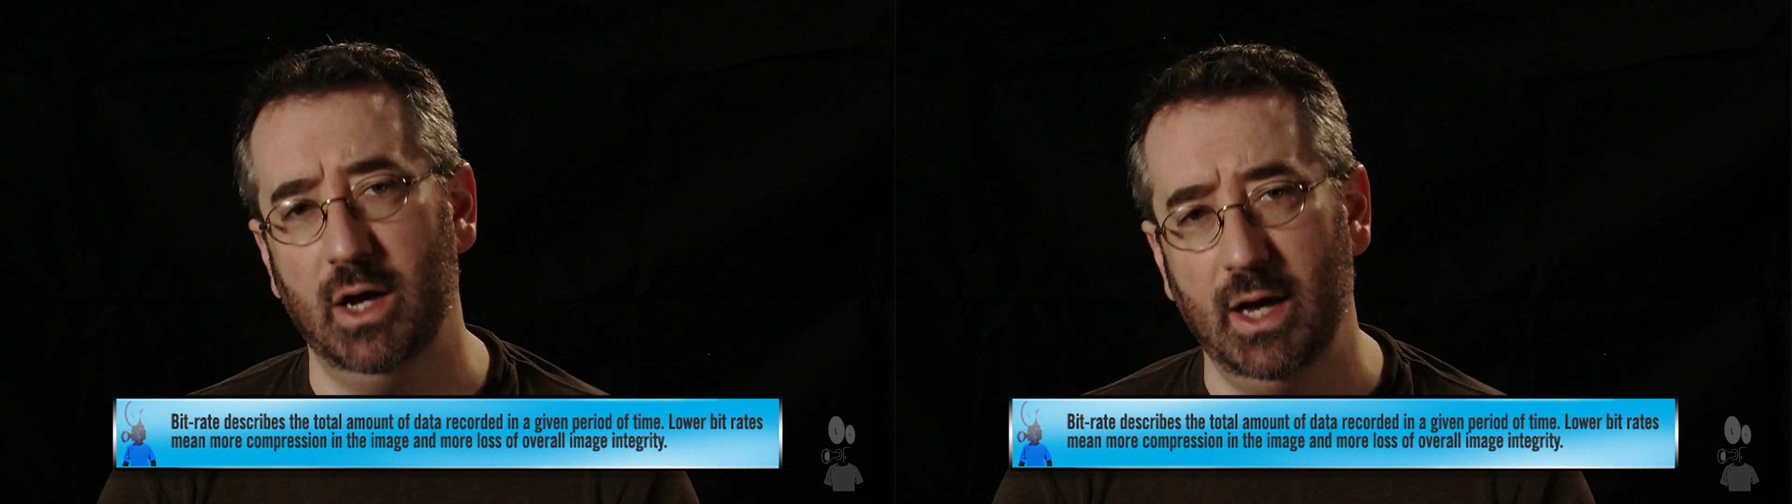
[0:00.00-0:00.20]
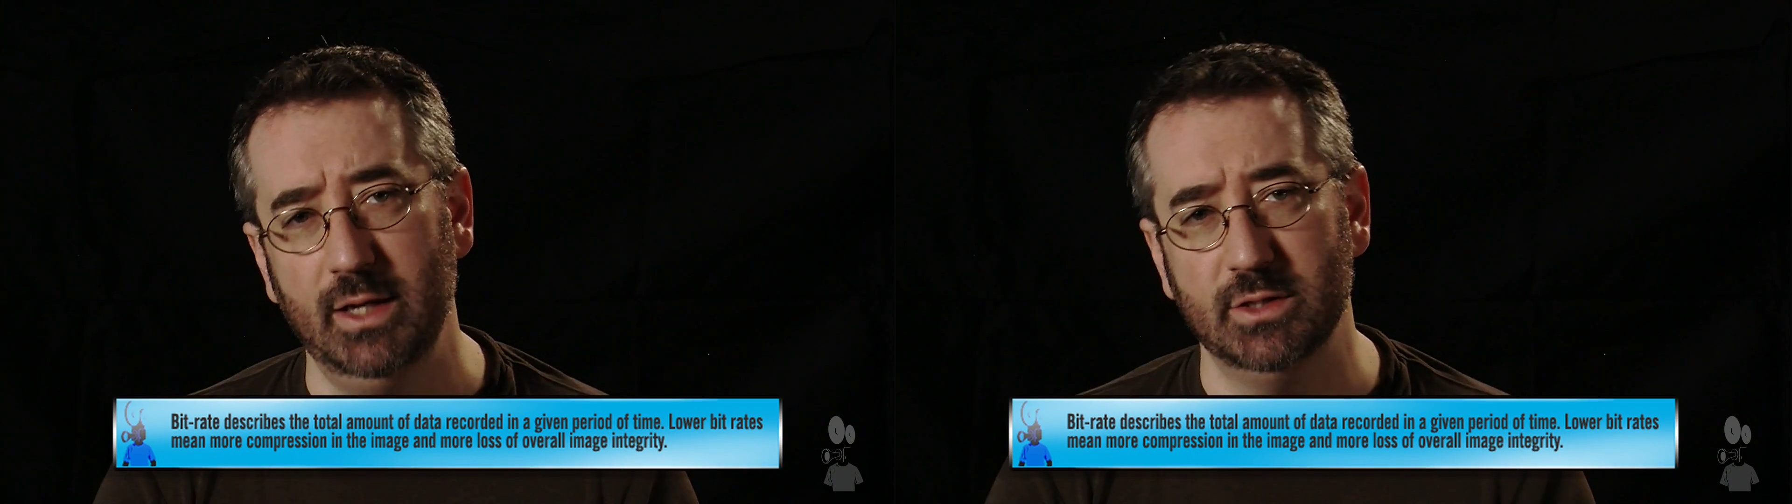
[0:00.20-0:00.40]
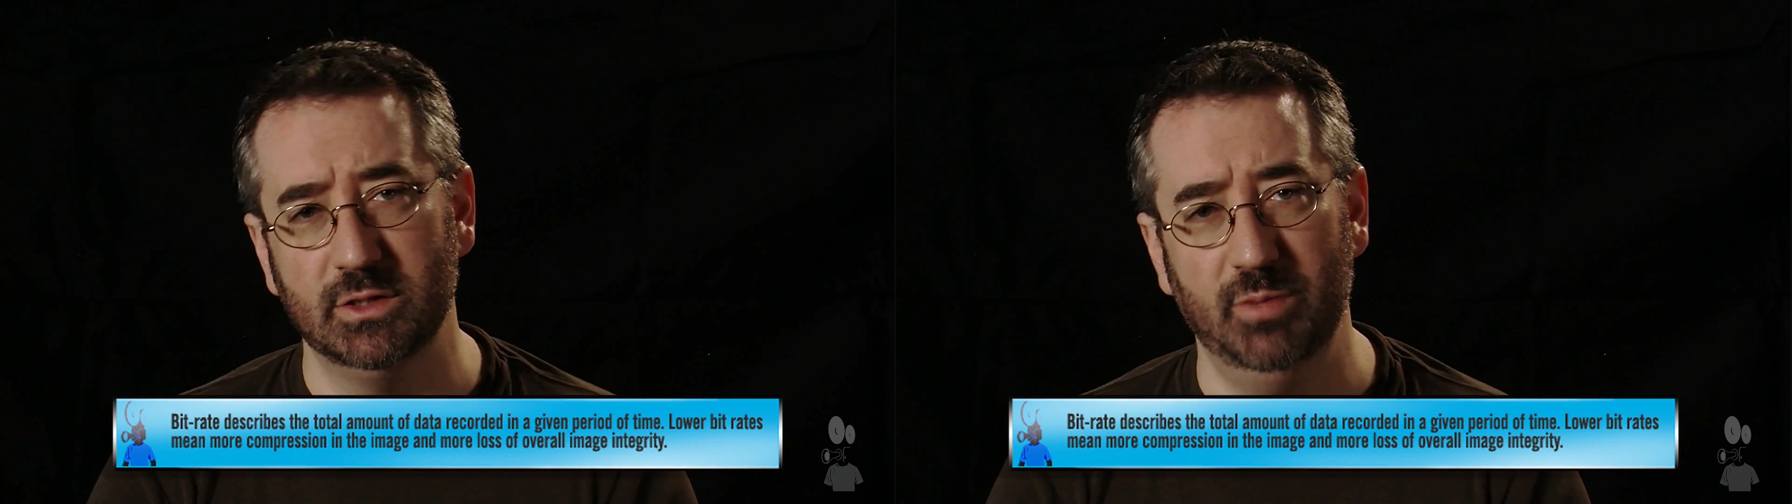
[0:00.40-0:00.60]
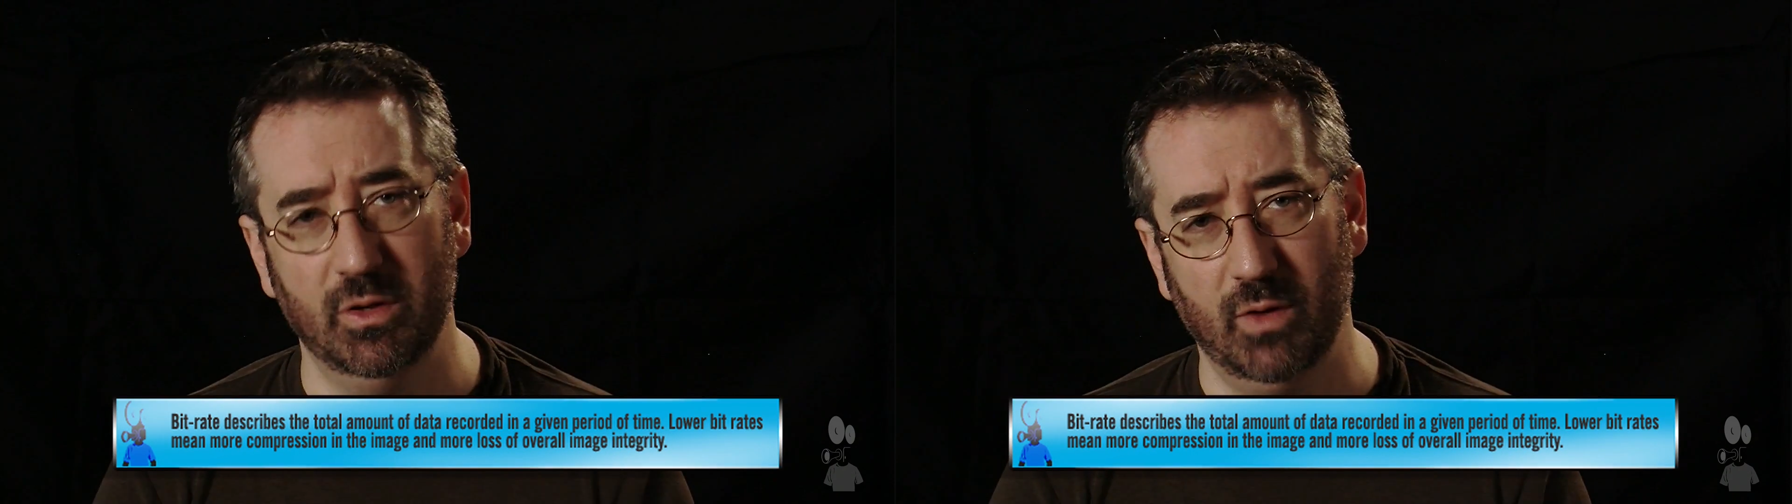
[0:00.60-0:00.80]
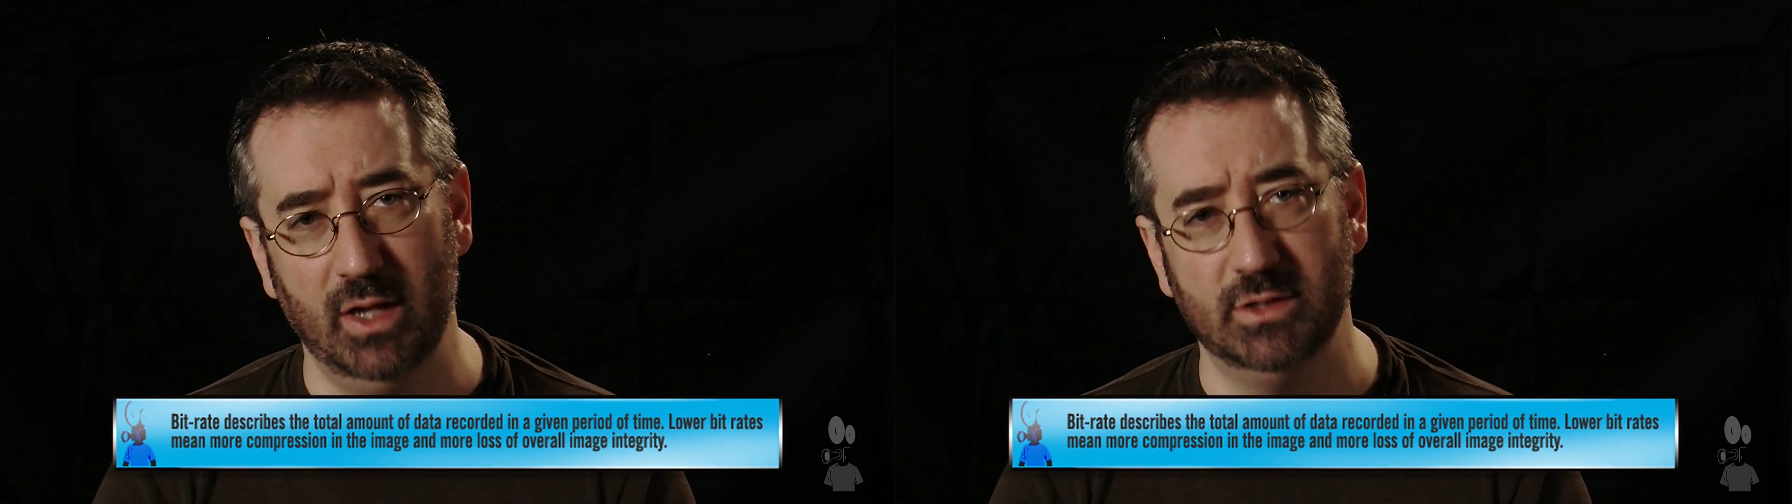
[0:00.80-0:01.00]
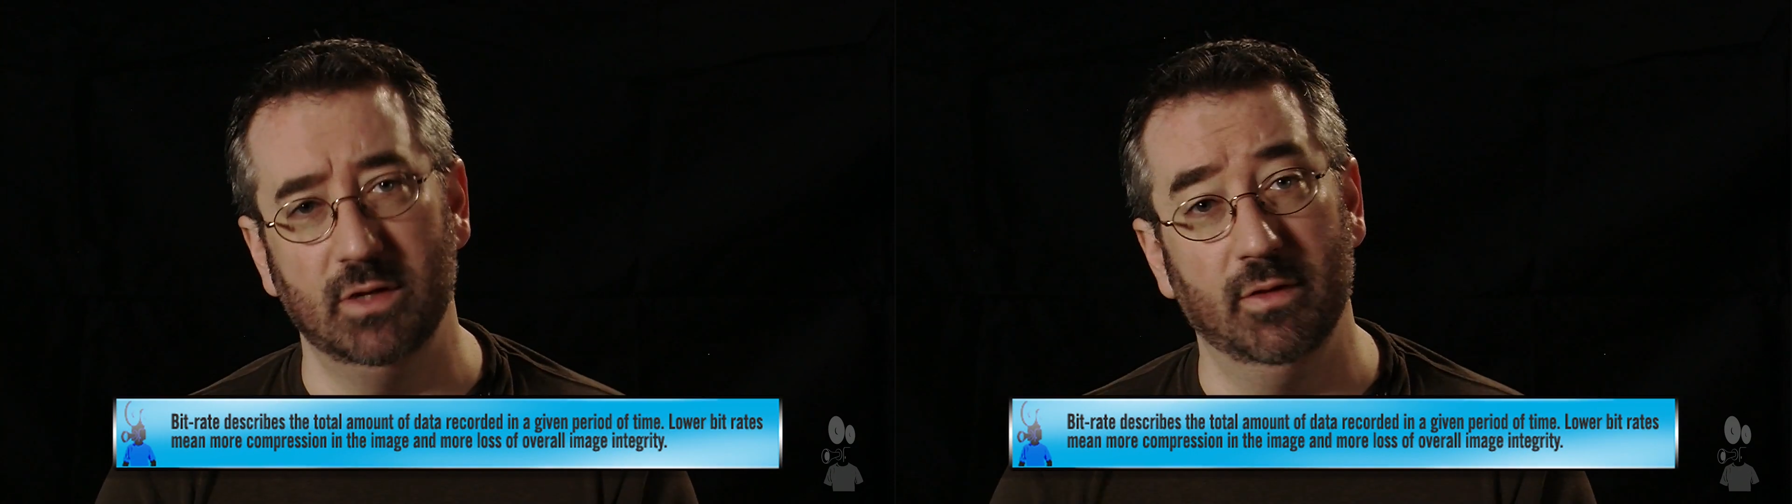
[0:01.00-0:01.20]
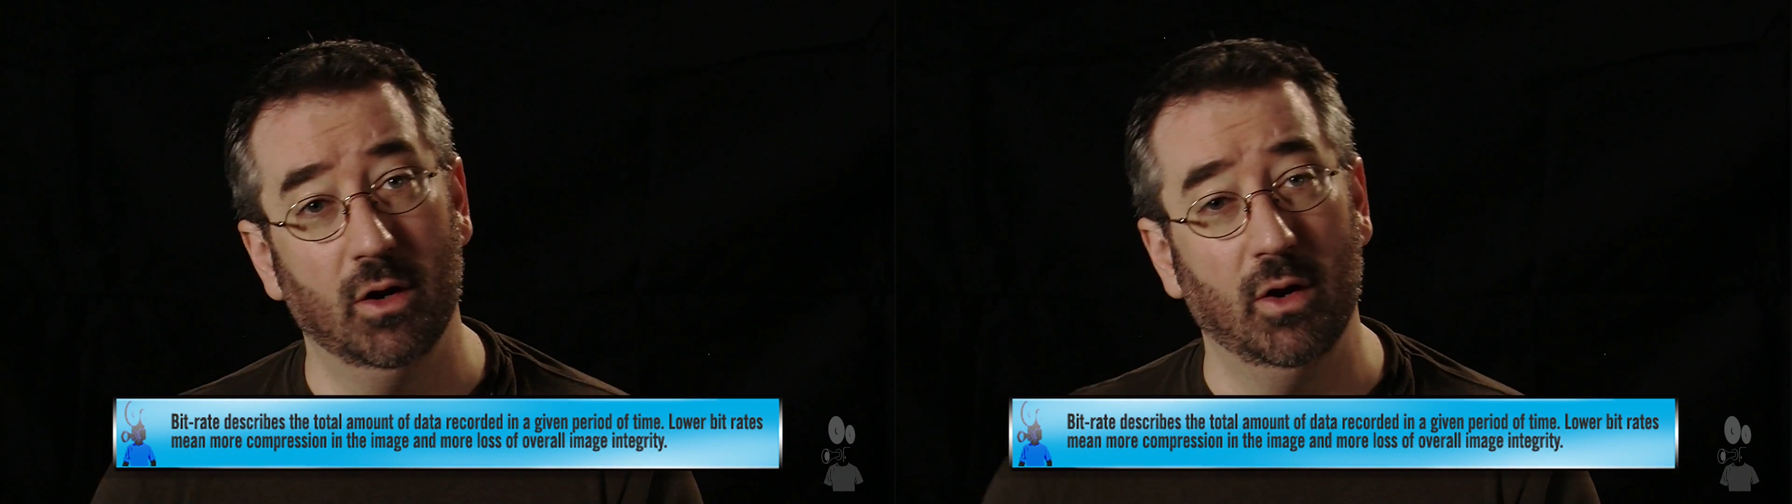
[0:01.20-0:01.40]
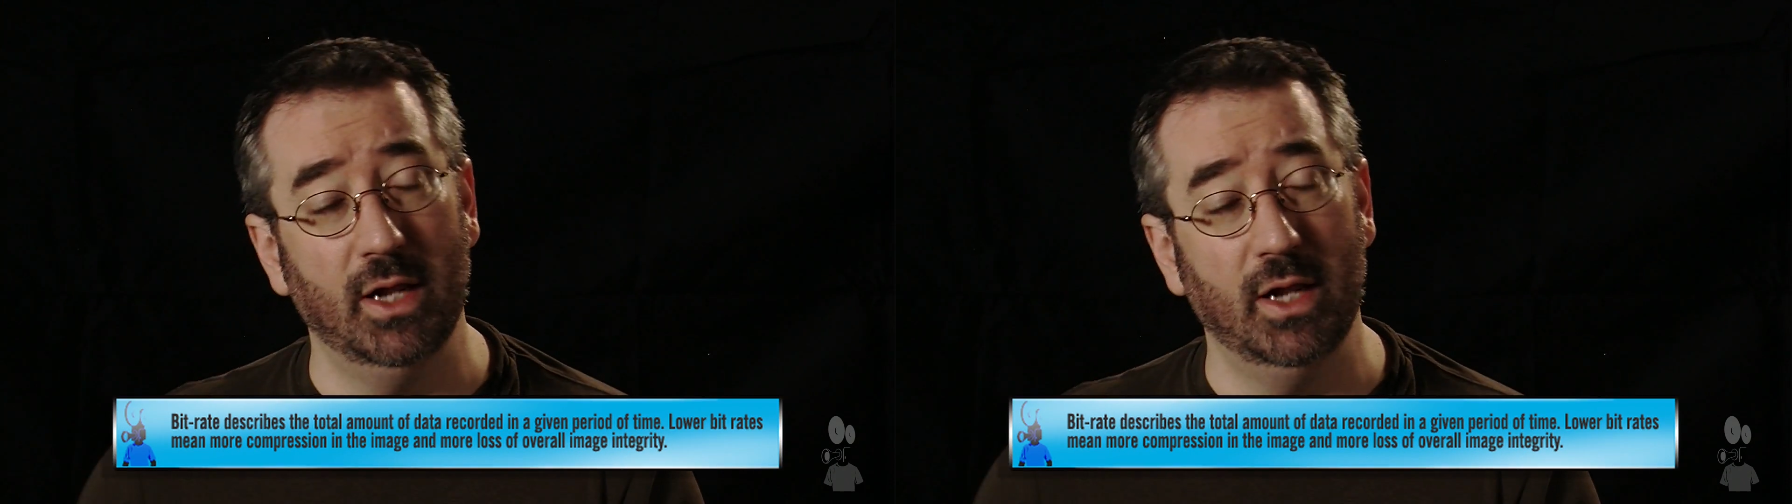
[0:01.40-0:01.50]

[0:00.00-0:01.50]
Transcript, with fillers: highest bit rates in their